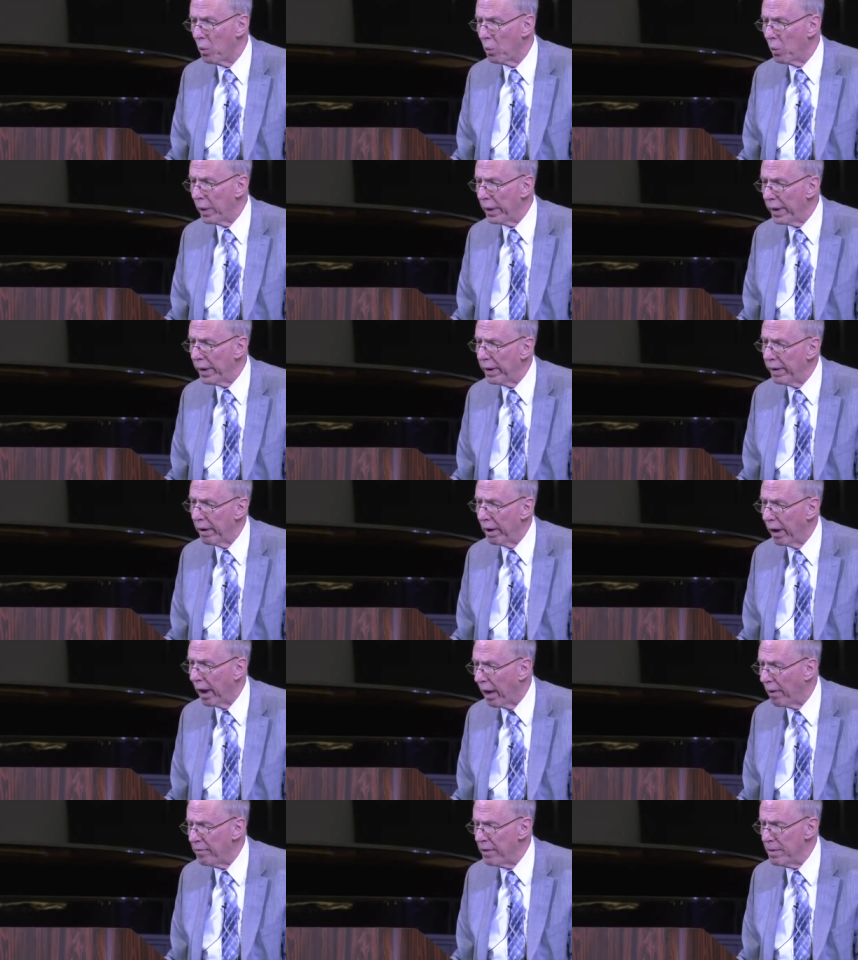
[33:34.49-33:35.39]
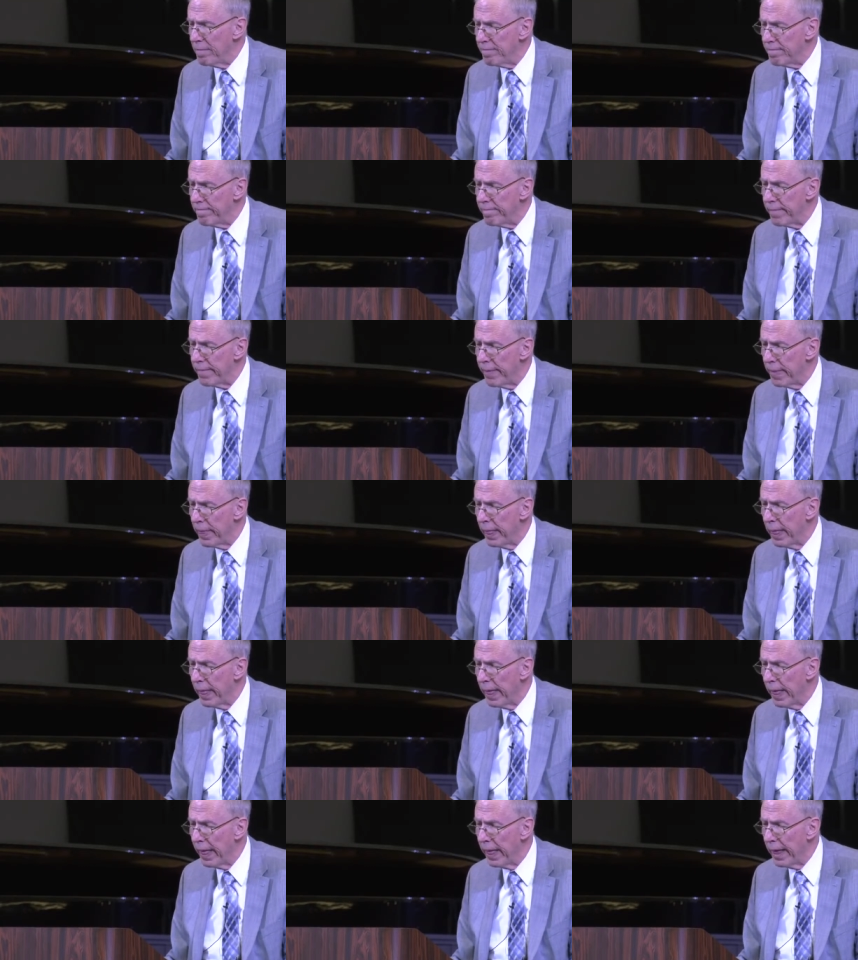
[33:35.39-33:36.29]
We need to love him
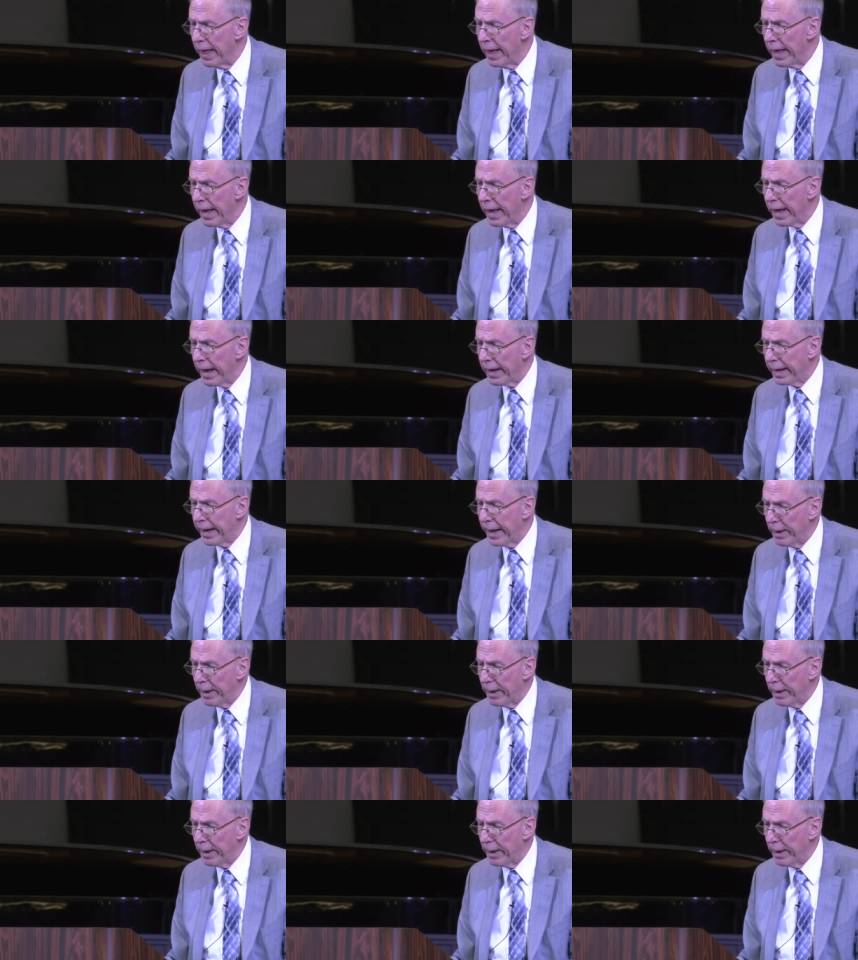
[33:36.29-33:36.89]
and